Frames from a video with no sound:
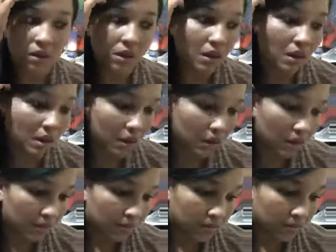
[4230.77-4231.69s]

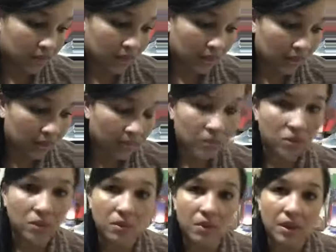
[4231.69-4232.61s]
tell them, you
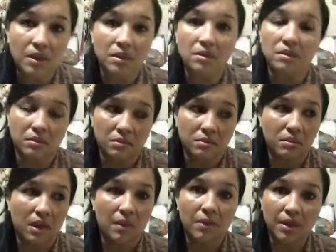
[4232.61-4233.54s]
know what,
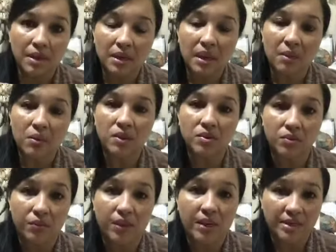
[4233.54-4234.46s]
I want to
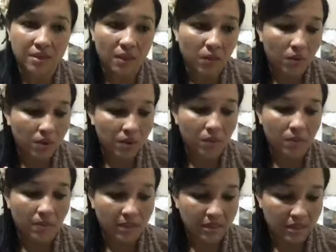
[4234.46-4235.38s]
really start working with
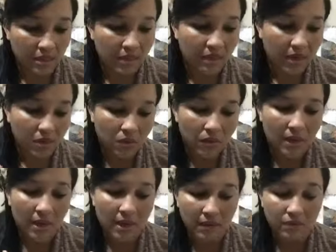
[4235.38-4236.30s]
myself. I know that
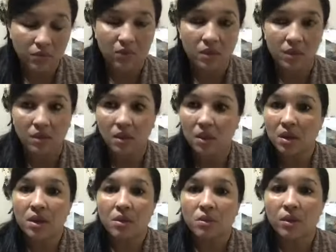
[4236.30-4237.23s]
I have to deal
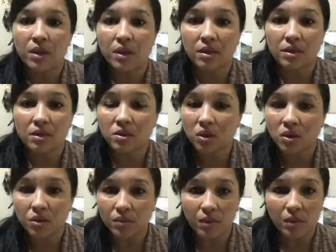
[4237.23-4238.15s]
with
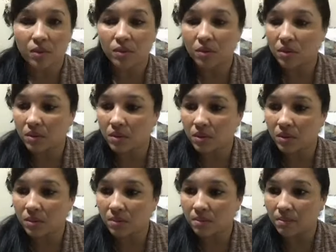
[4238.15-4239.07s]
sorrow
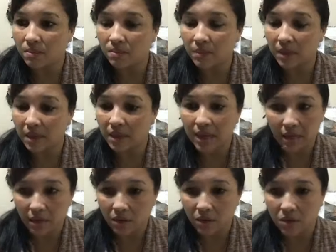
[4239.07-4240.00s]
or my
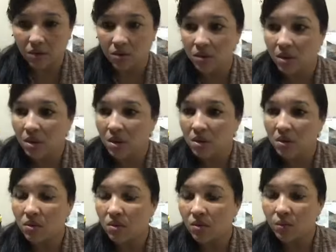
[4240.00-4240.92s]
anger
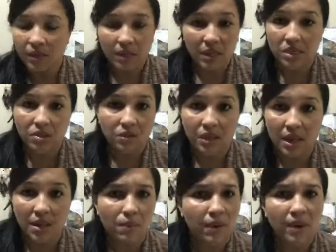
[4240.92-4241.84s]
or with this or
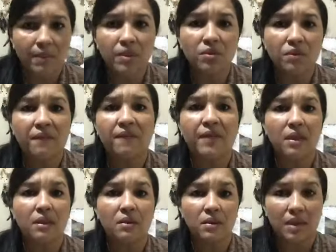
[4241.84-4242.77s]
that, whatever you
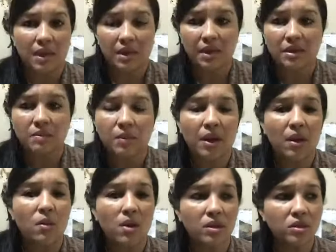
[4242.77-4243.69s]
feel that it is. But I
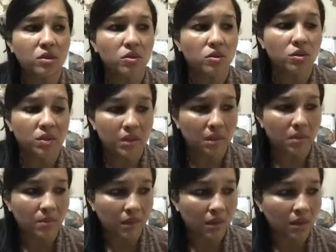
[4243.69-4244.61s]
want you to tell
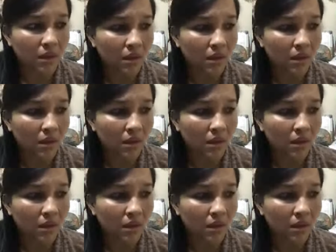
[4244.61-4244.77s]
me,